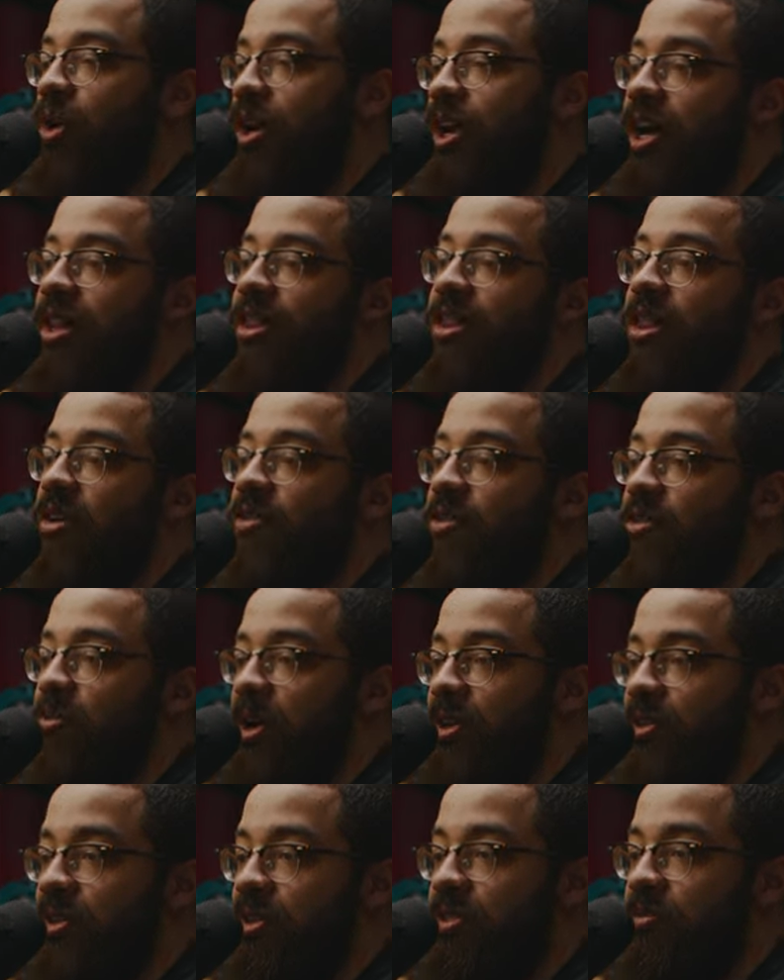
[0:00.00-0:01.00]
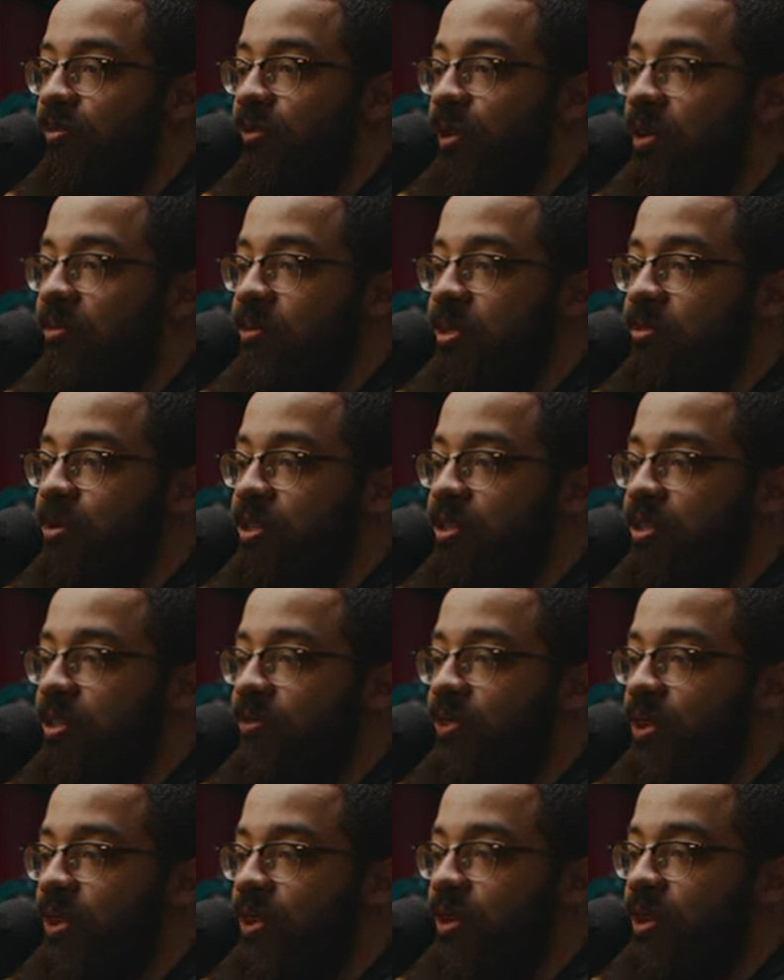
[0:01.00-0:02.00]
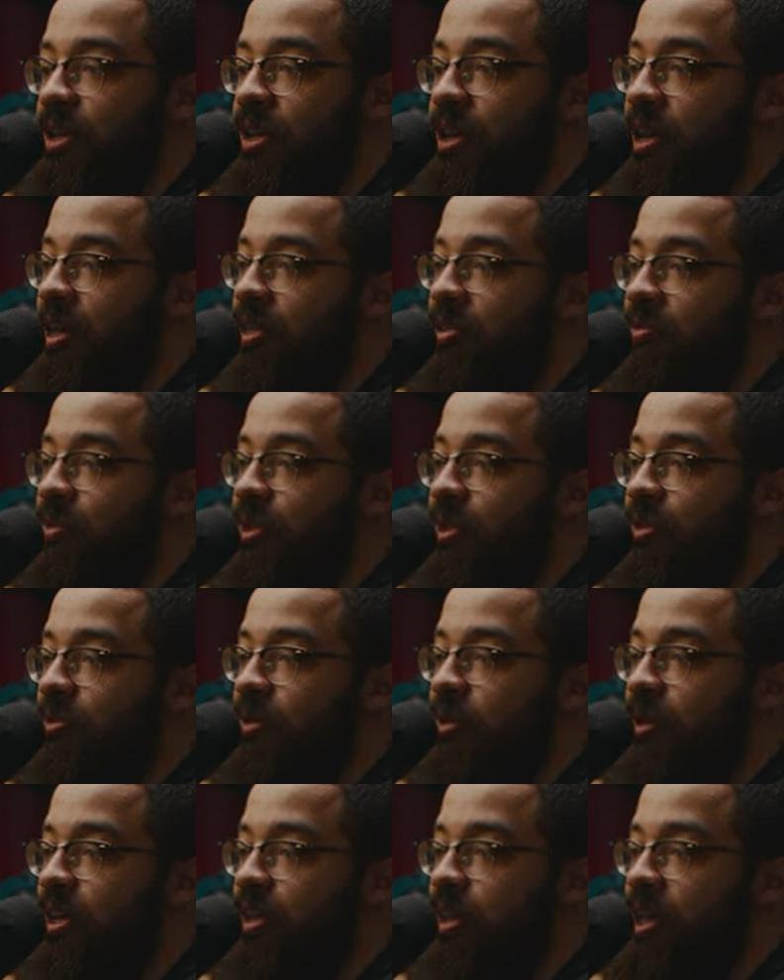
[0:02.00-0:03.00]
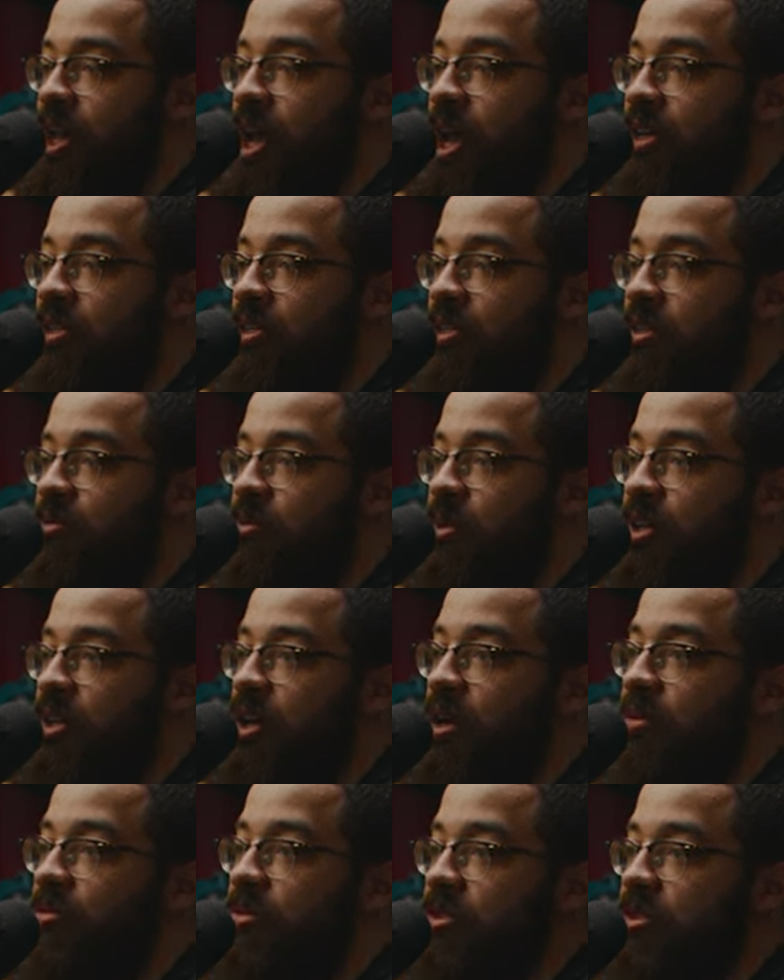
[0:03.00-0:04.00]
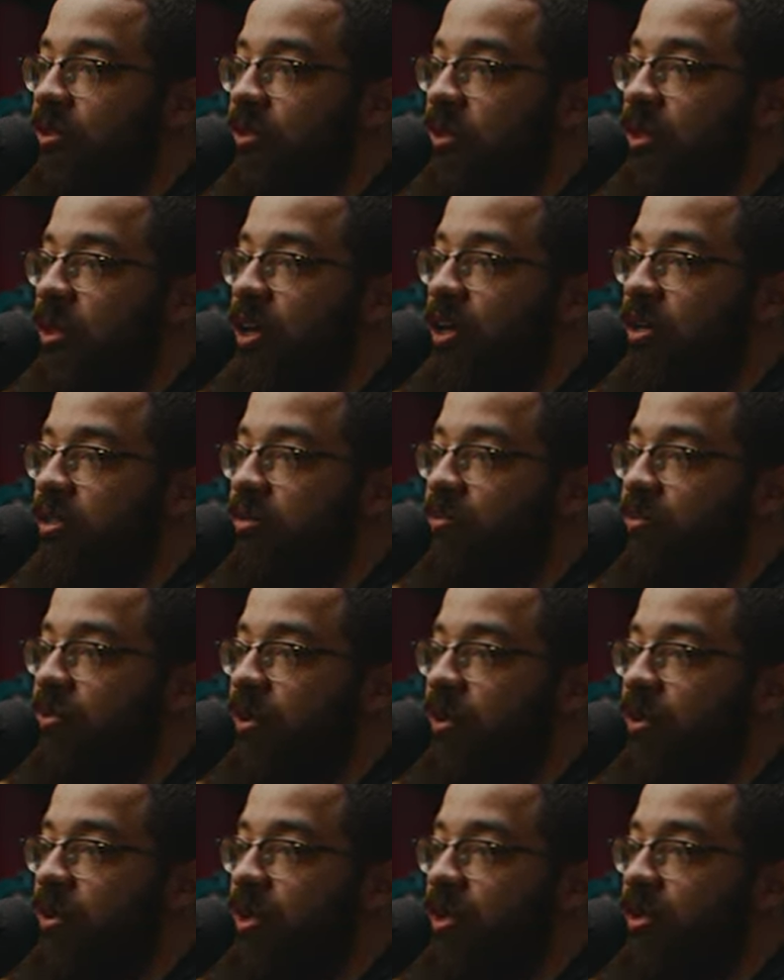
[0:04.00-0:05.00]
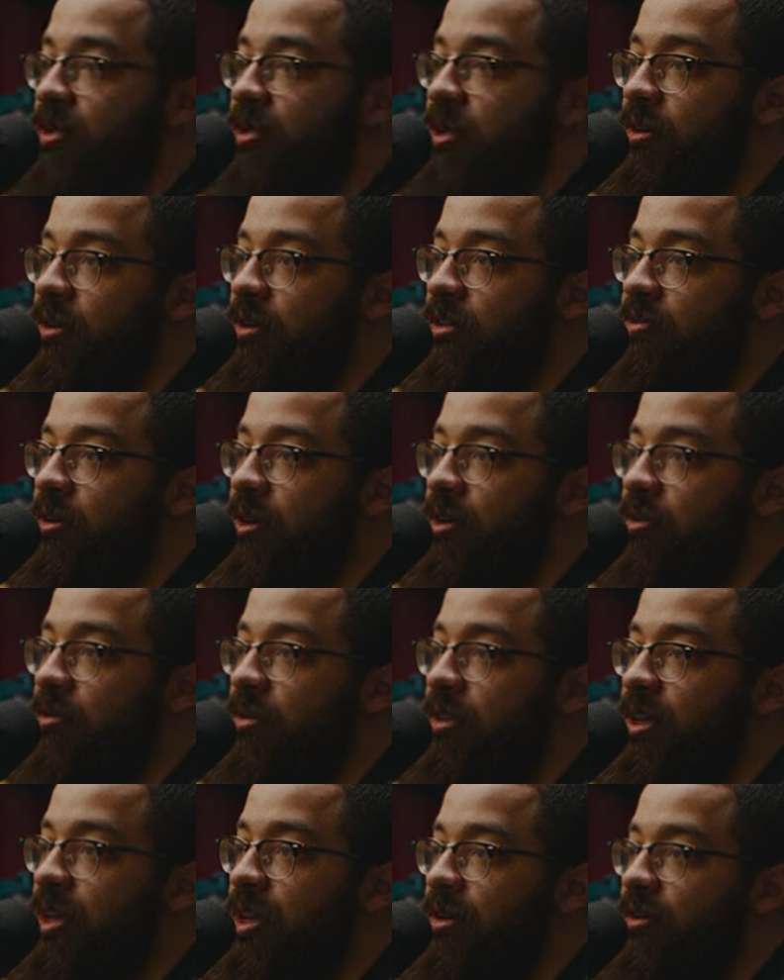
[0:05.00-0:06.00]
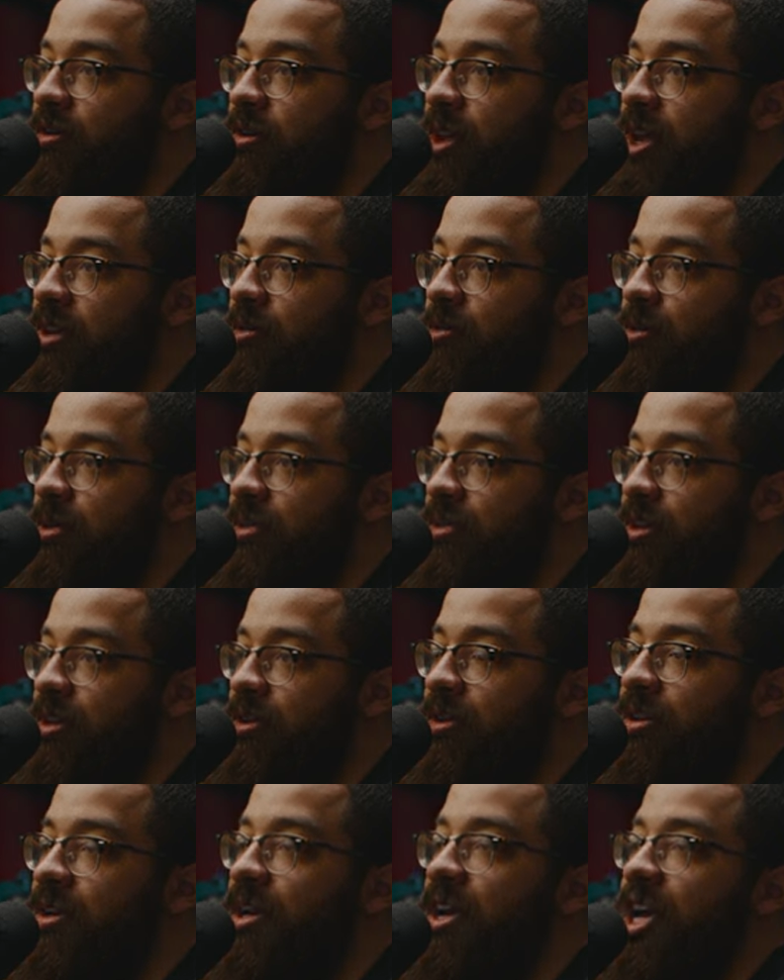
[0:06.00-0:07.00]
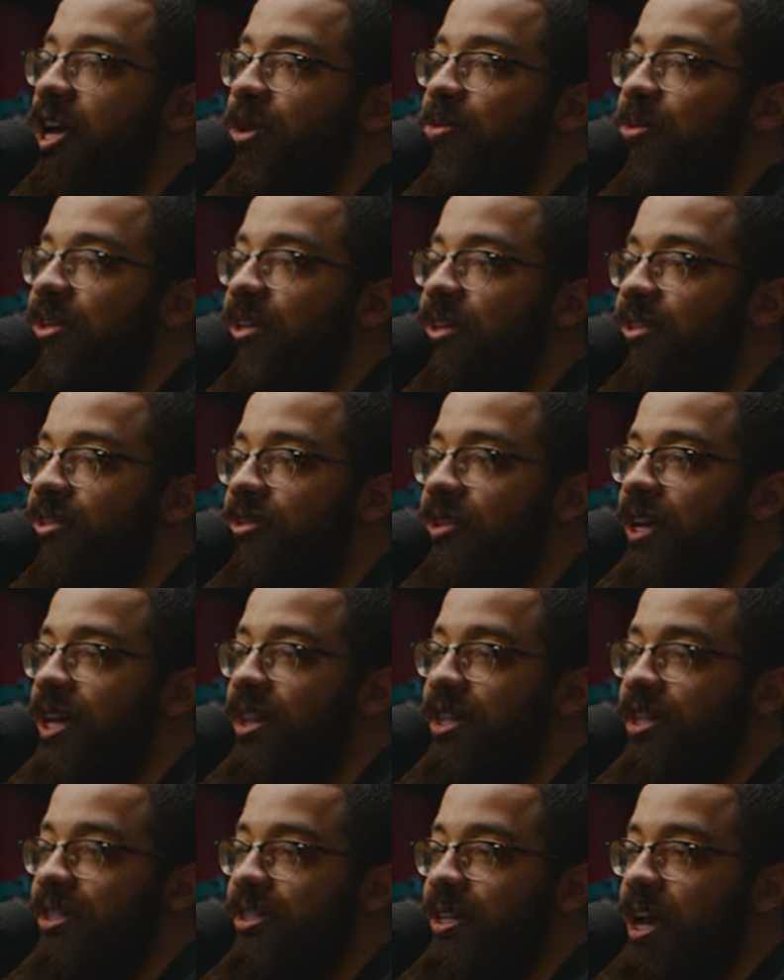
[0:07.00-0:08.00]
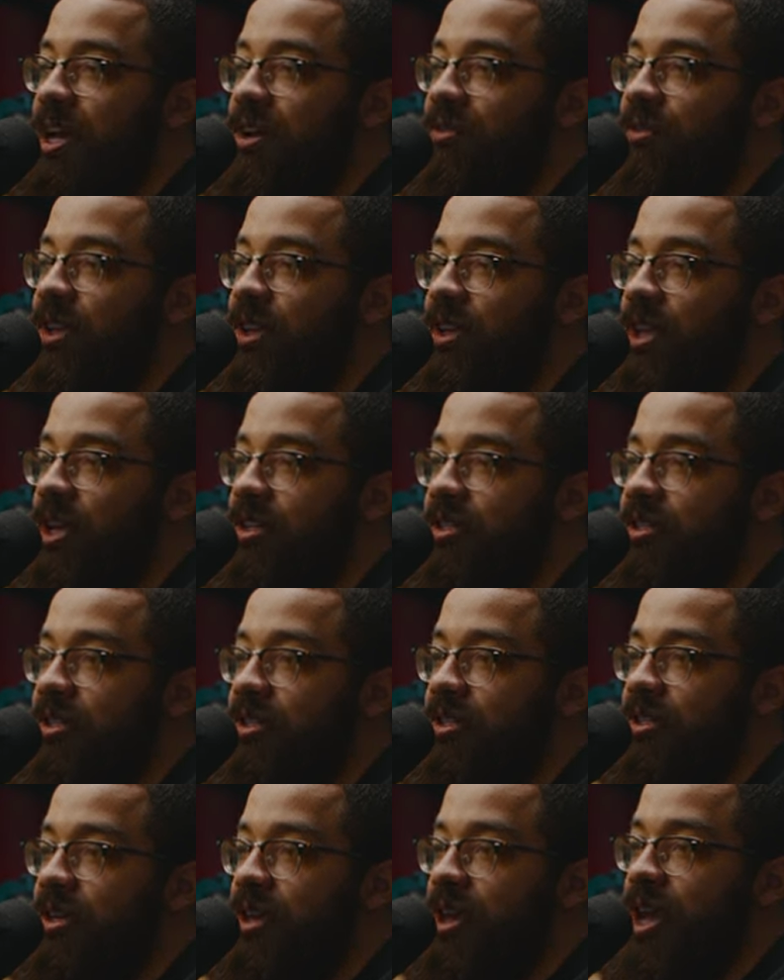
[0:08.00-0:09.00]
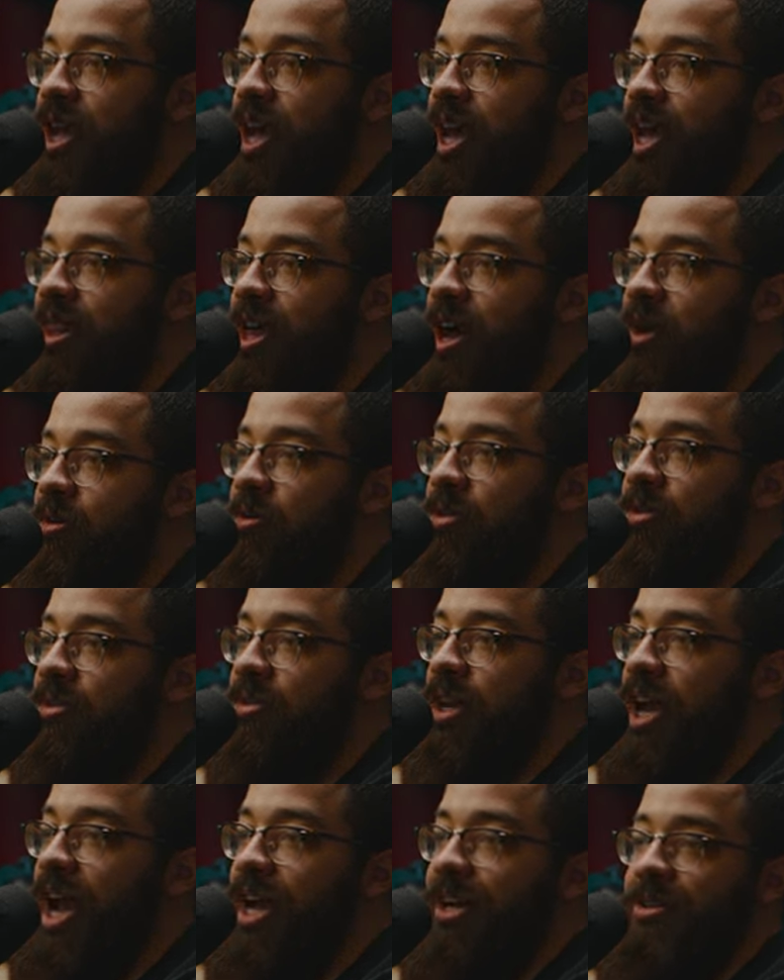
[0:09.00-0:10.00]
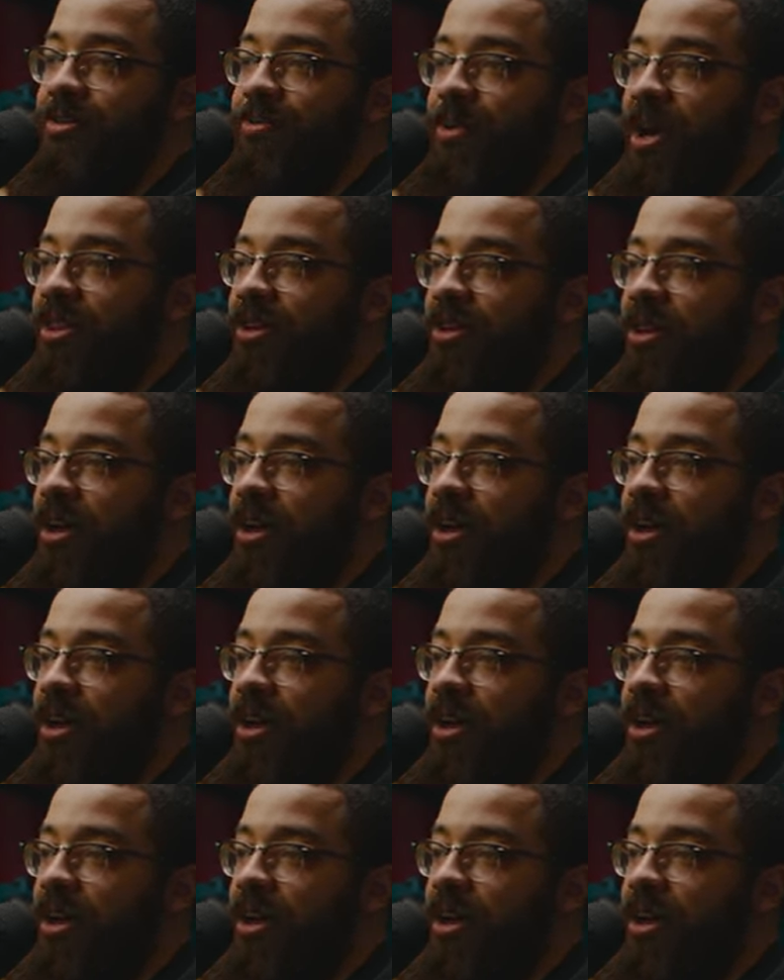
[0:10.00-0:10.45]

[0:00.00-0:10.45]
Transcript: What I love about this frame specifically is when you look at the edges when it comes to the lightest part and darkest part when they interact with each other, because you get this kind of halation, and that was added by